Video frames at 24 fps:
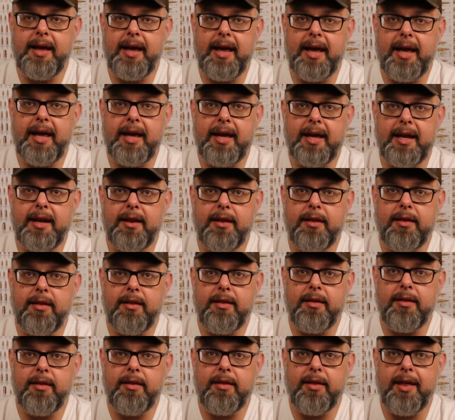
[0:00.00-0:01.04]
And
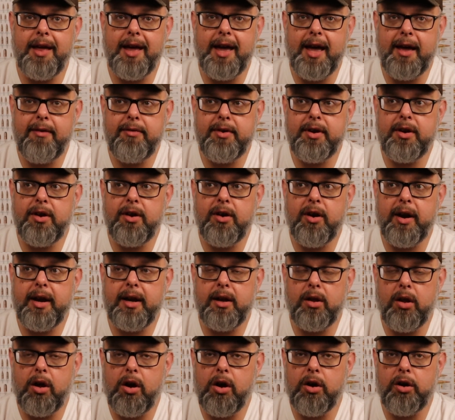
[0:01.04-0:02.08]
the heavier
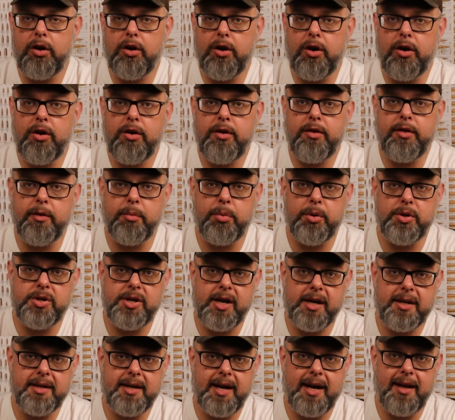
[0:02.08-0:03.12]
and longer the
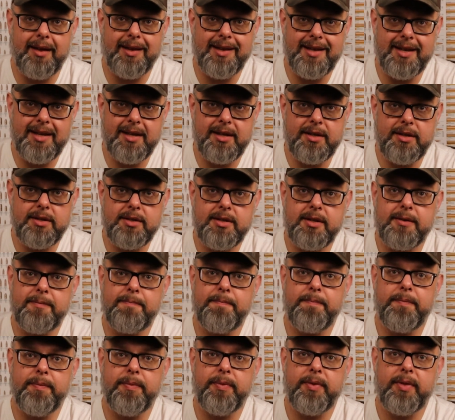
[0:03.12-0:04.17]
projectile is,
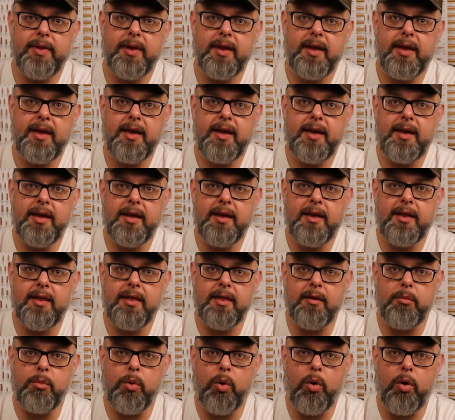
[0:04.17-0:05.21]

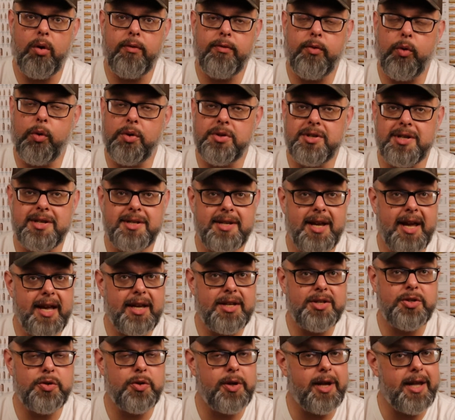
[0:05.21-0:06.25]
the more force it
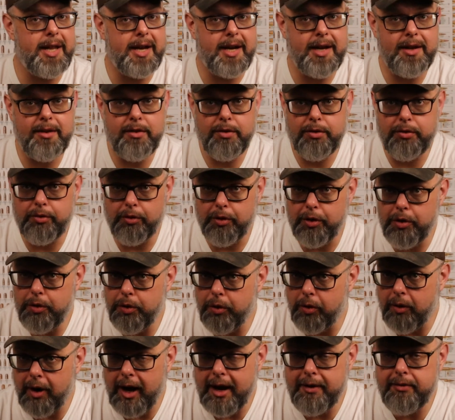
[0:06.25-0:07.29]
takes to get it through
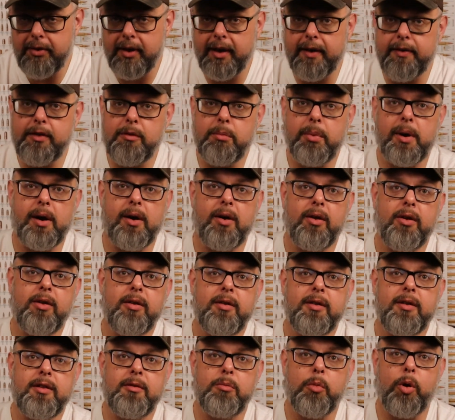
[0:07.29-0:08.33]
the rifling of the
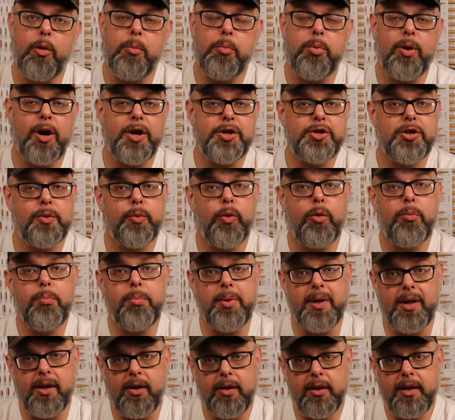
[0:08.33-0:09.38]
barrel, the more pressure will
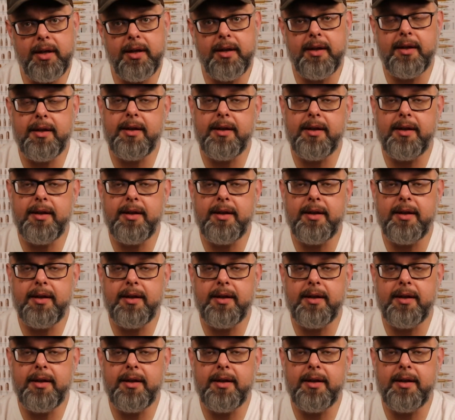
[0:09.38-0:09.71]
build.